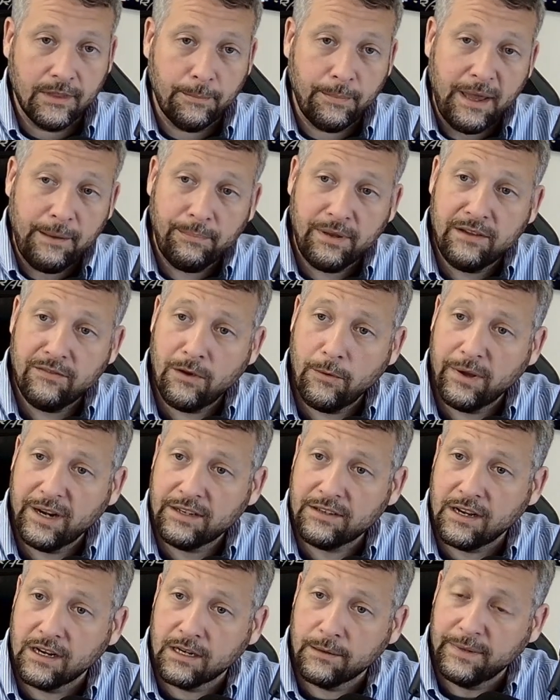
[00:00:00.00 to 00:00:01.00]
pet peeve I
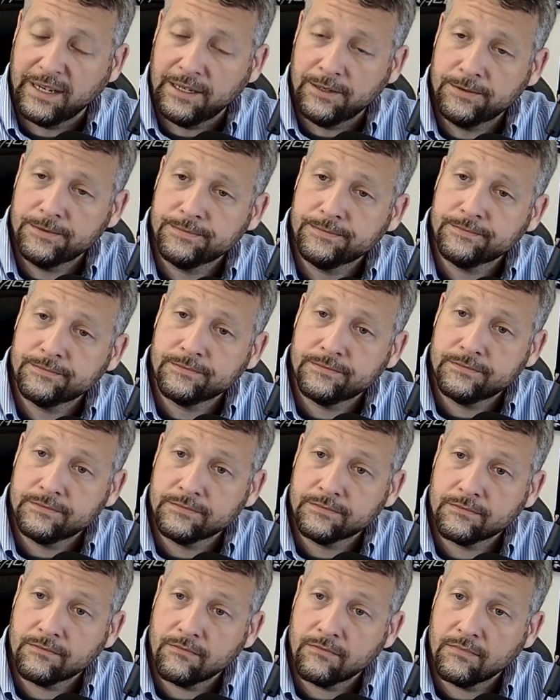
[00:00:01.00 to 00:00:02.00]
want to talk about
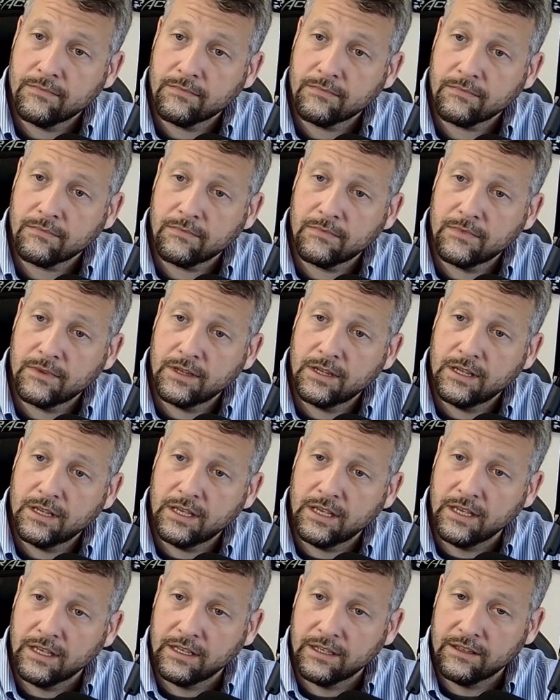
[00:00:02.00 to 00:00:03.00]

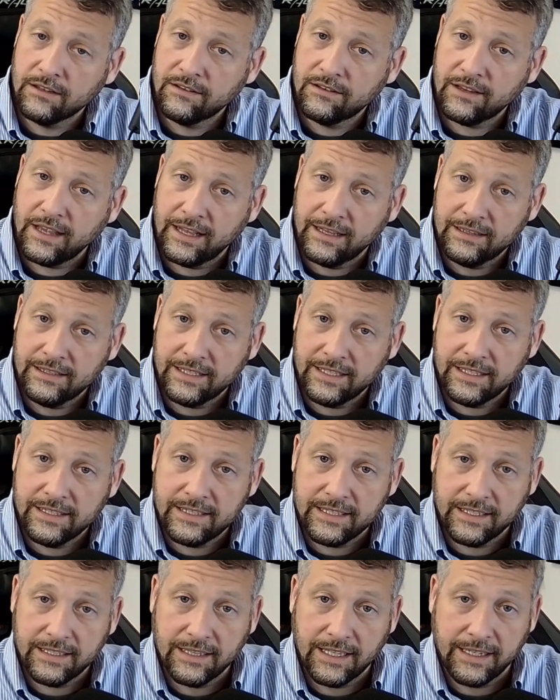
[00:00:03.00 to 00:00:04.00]
is
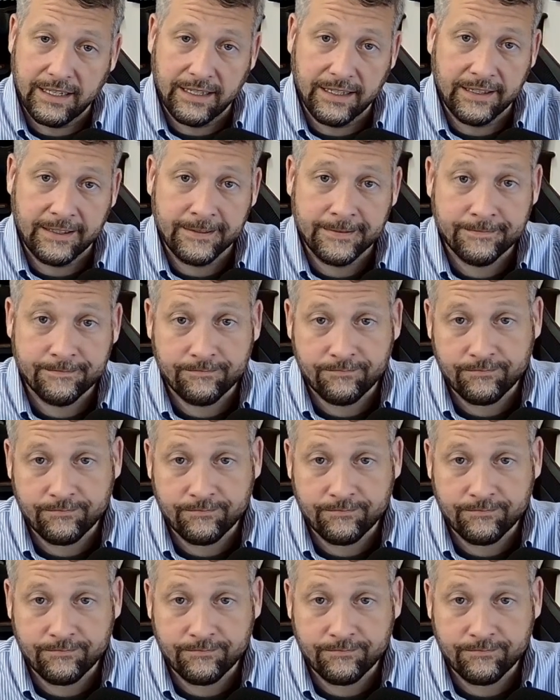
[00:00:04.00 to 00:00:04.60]
LED lighting.